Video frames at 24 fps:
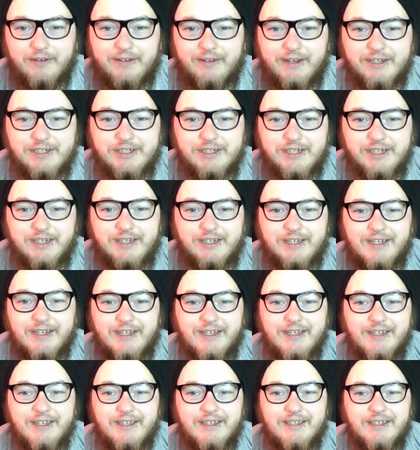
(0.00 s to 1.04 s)
behind that
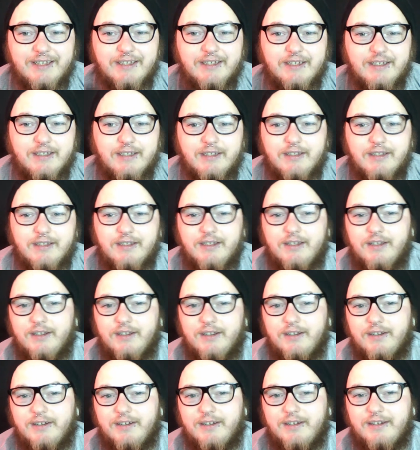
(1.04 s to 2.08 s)
sheet there.
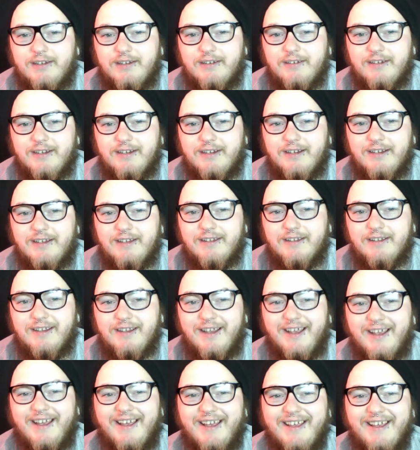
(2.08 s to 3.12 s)
Can you see
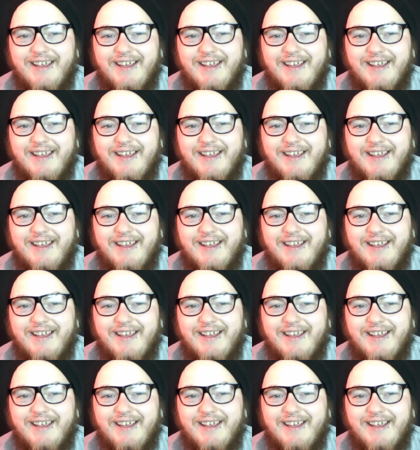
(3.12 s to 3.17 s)
it?